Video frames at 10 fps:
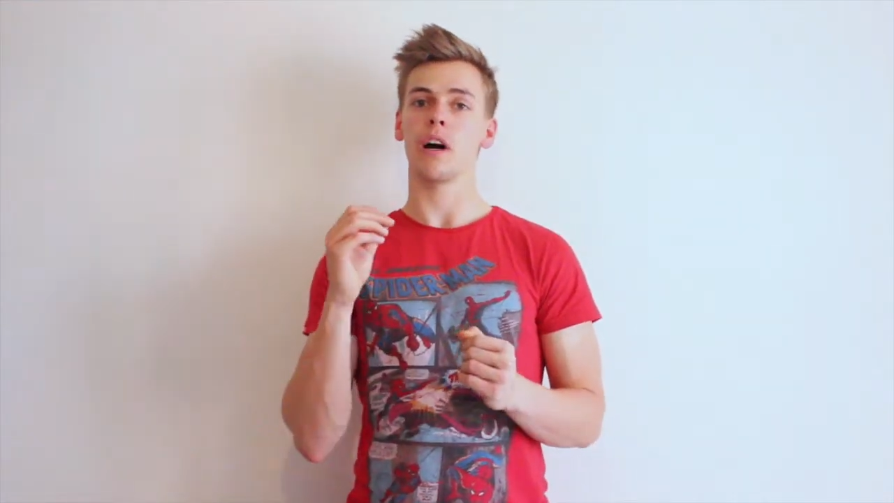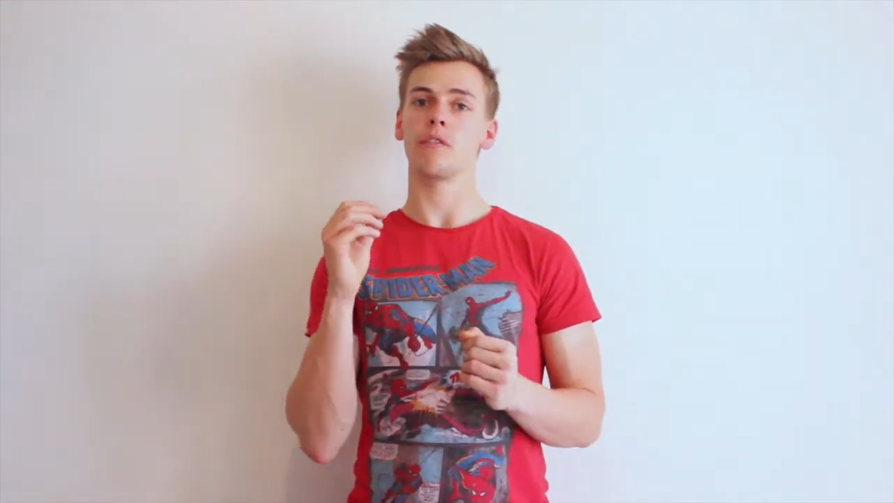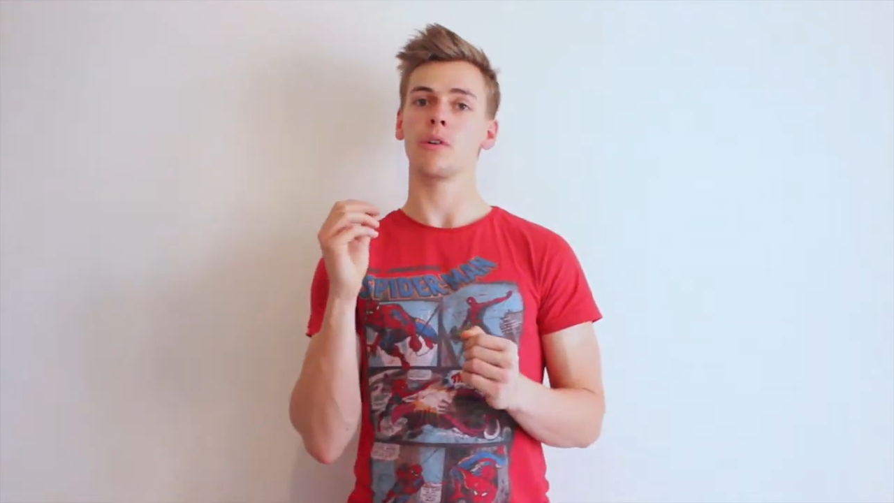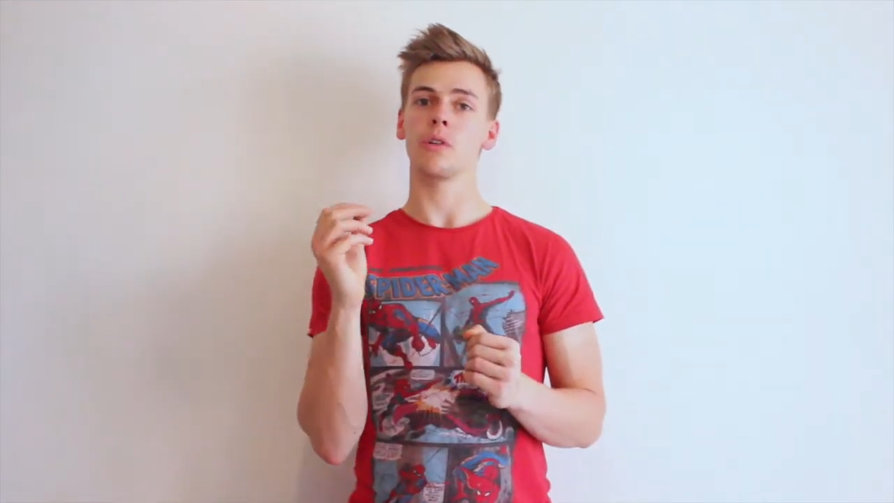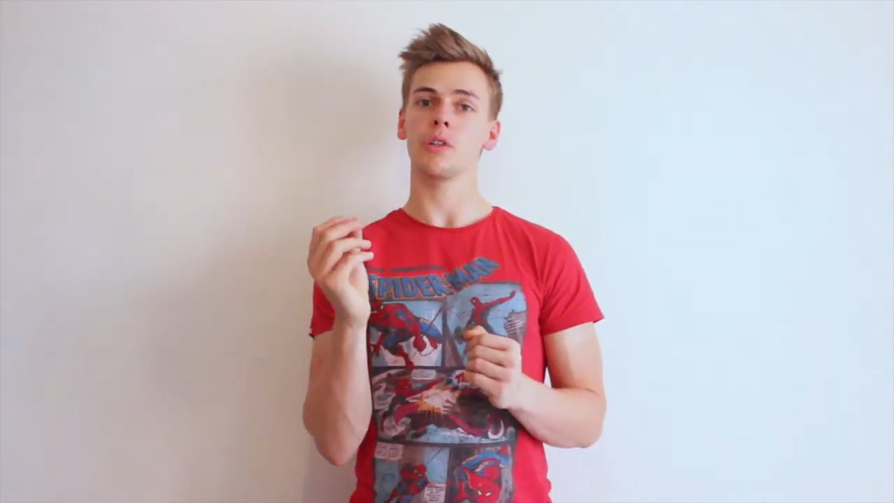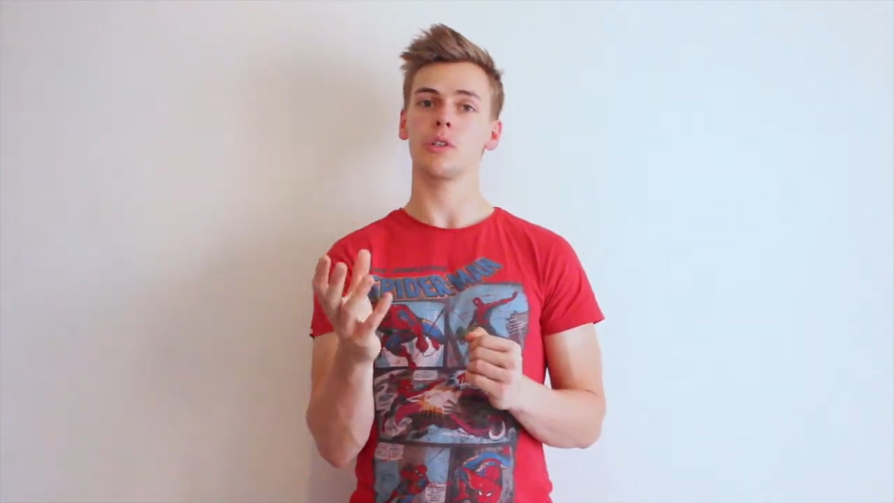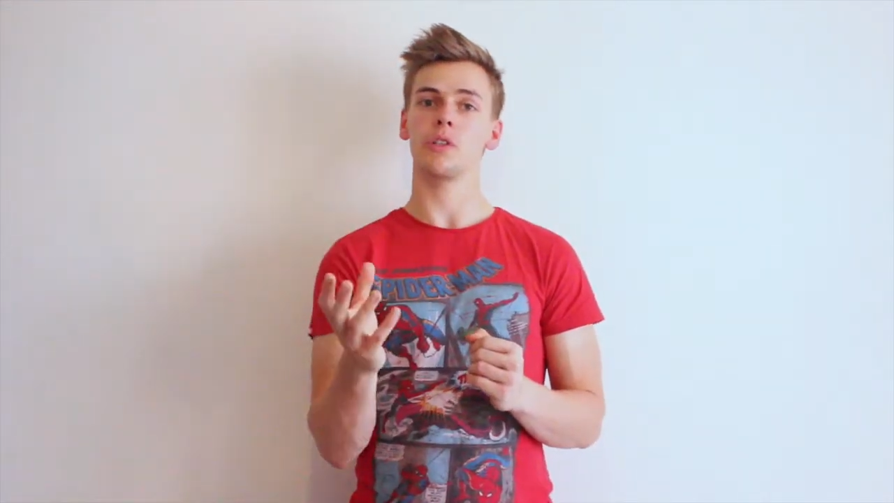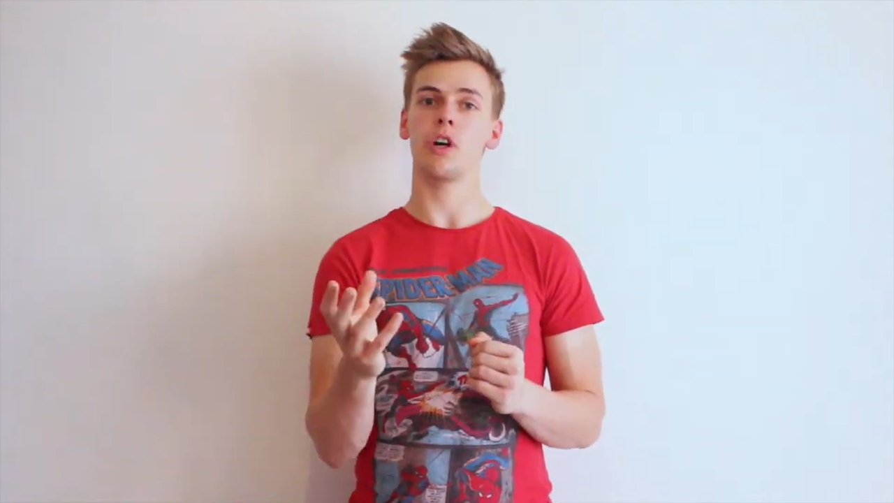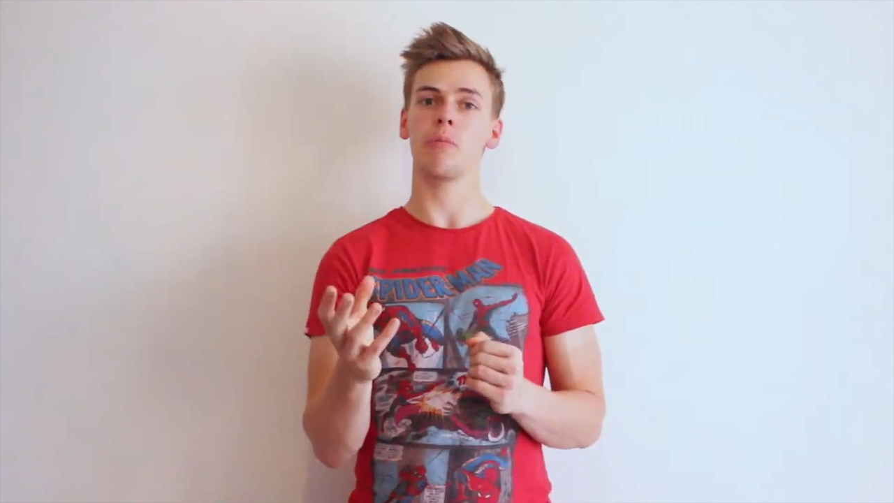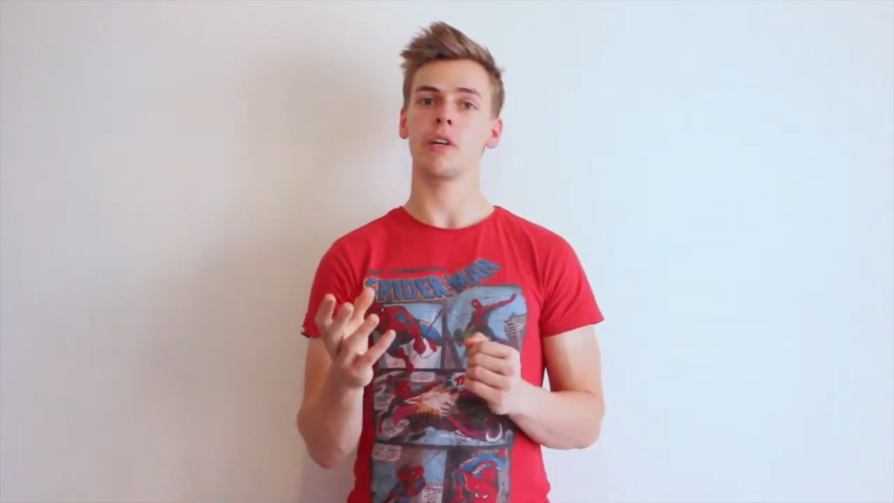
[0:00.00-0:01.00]
have your
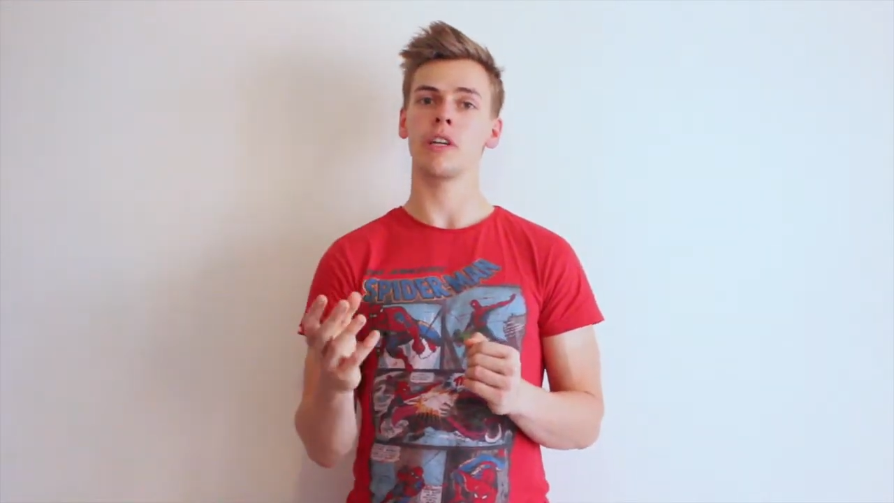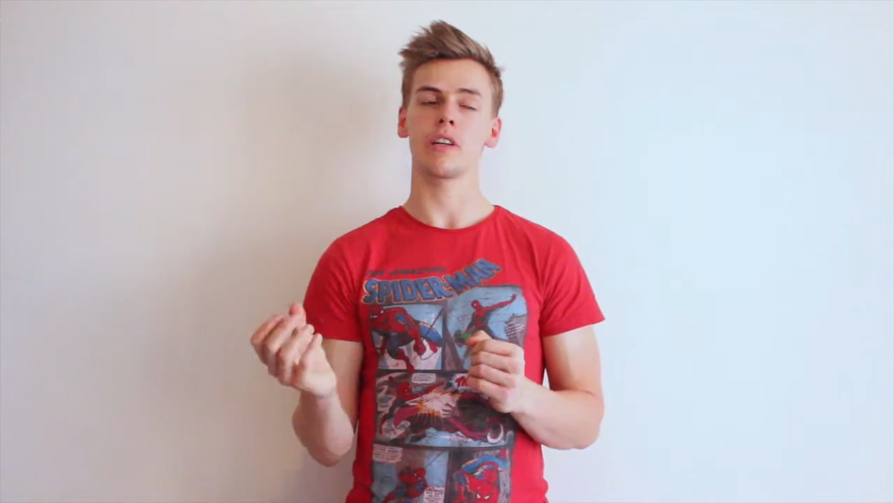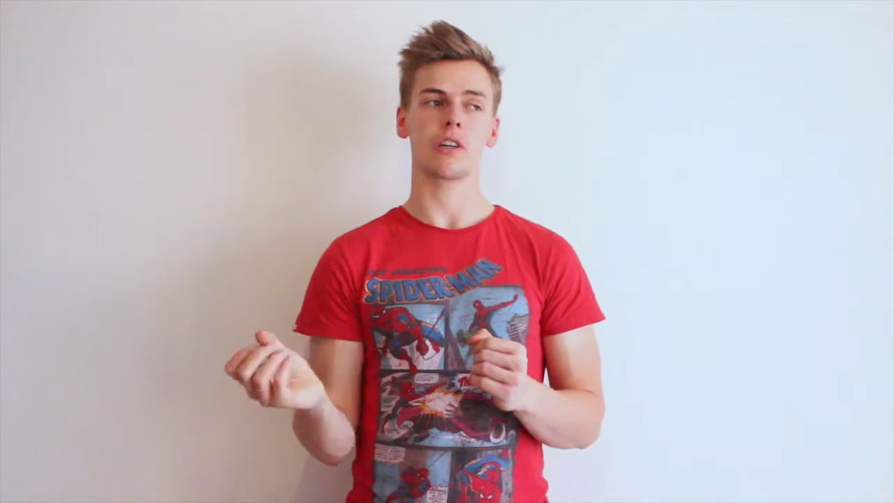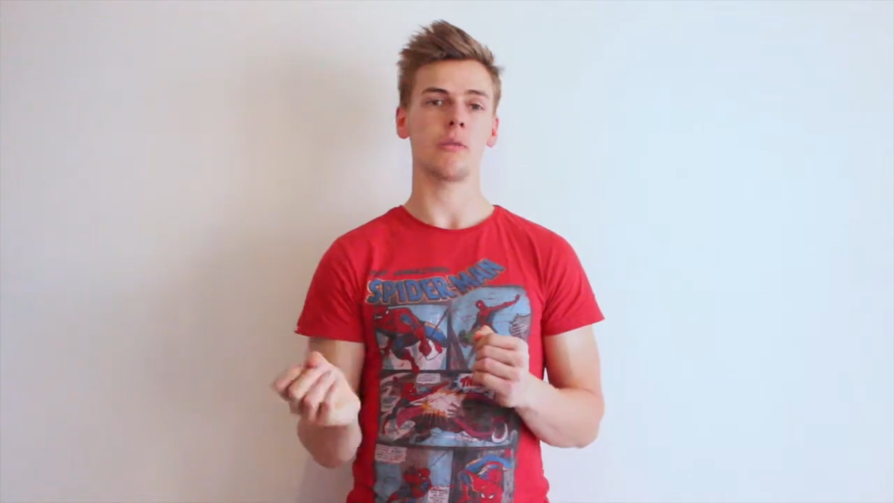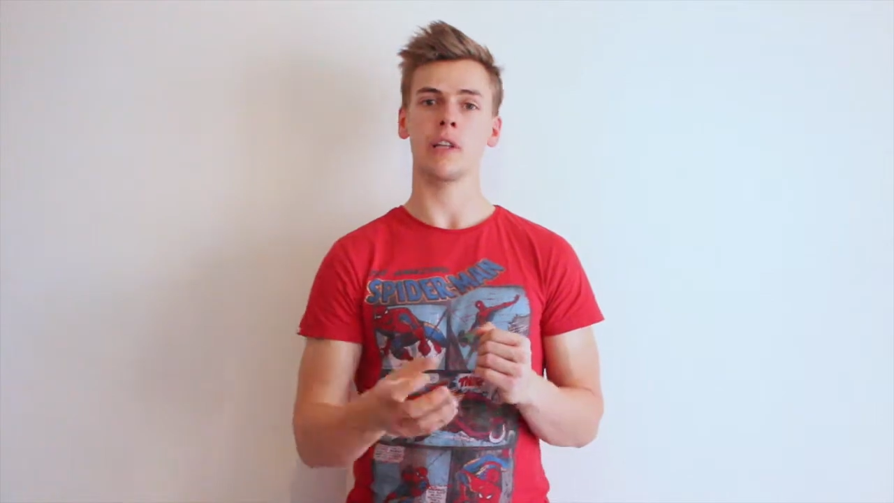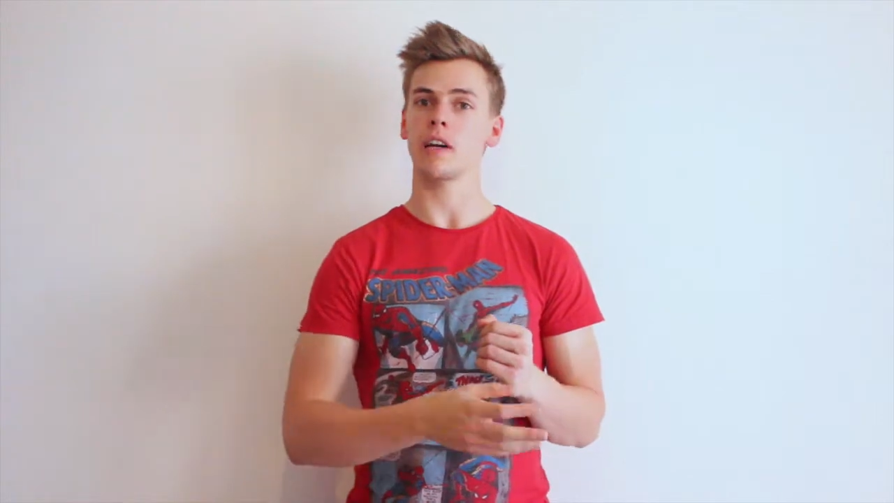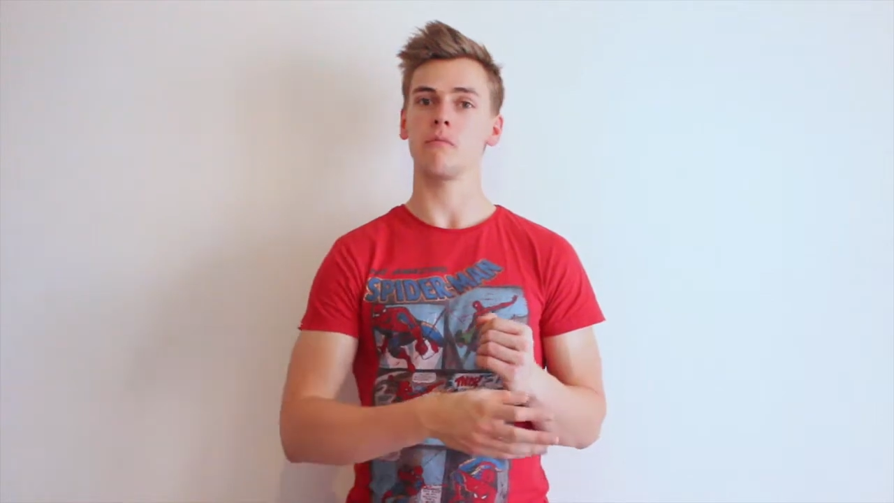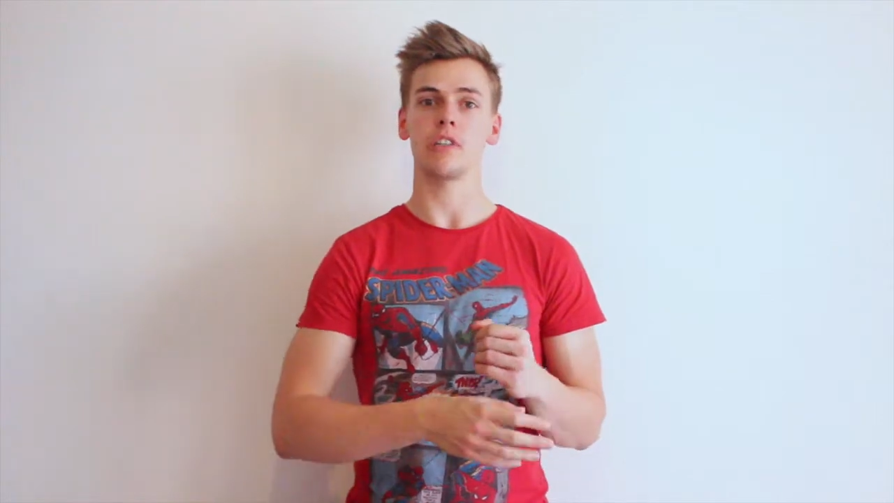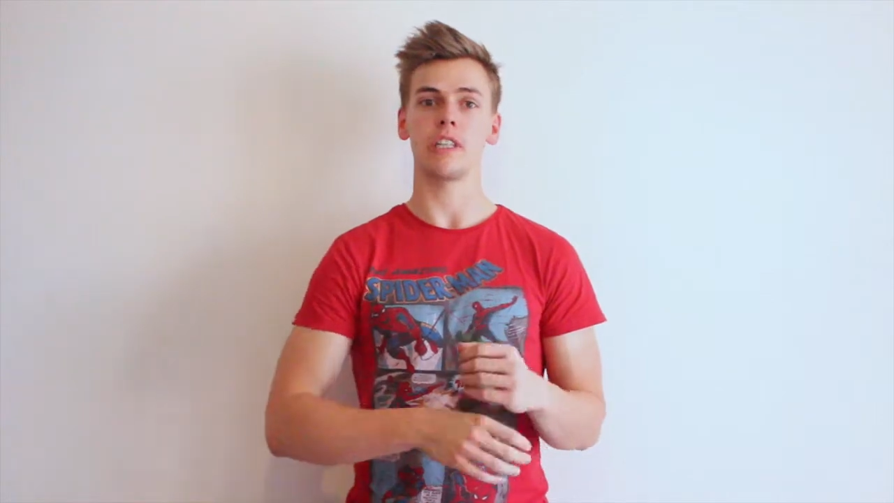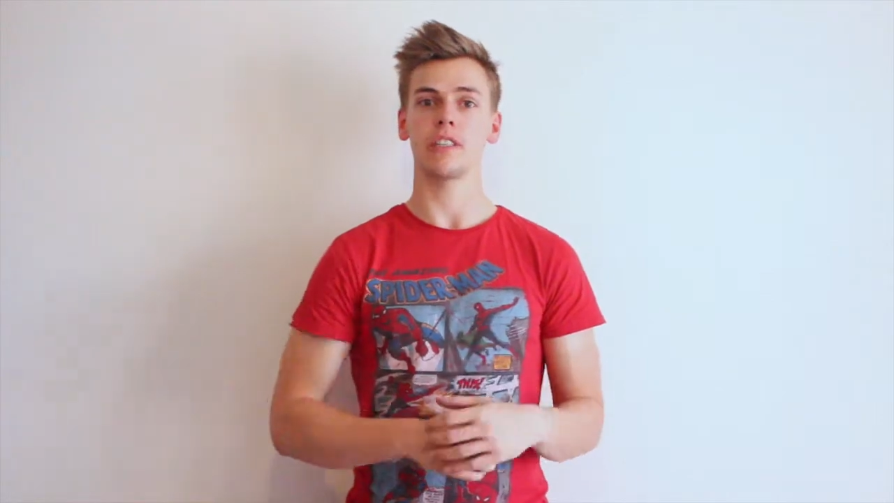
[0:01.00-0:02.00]
shopping going like a
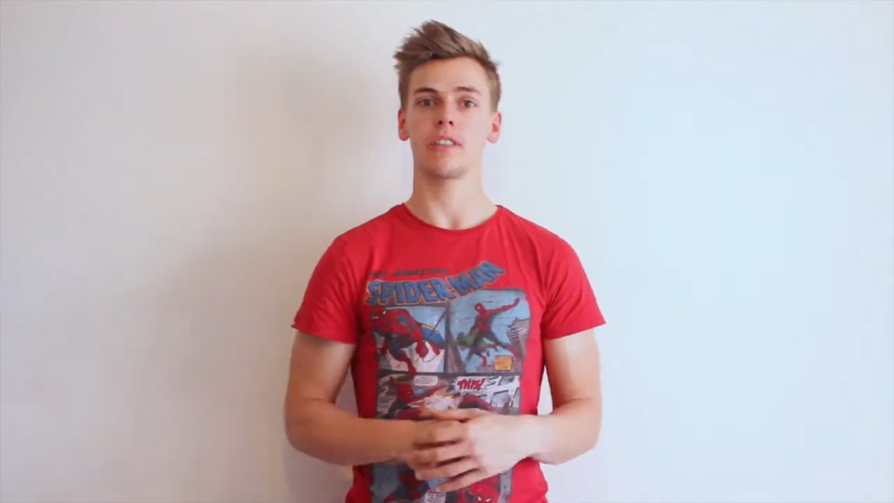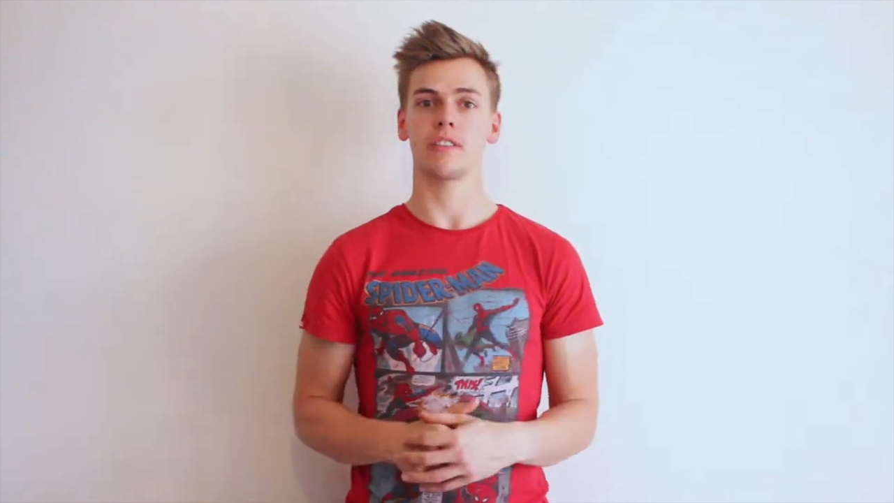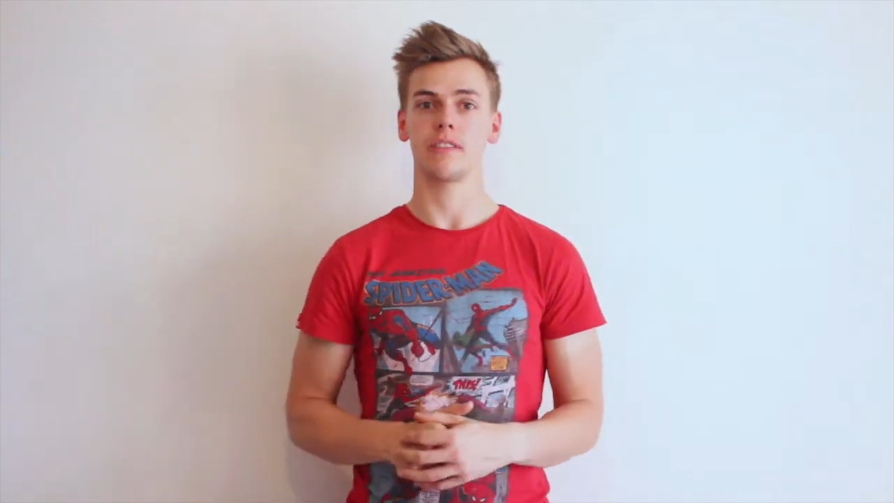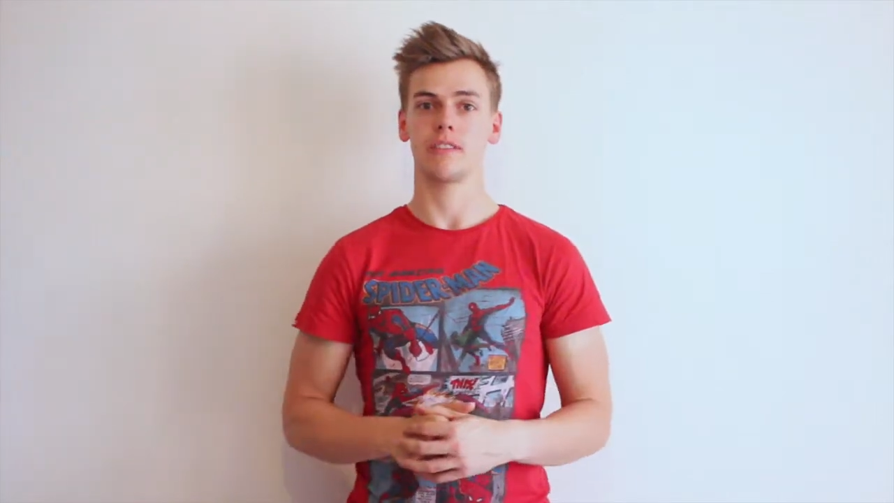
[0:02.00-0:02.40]
breeze.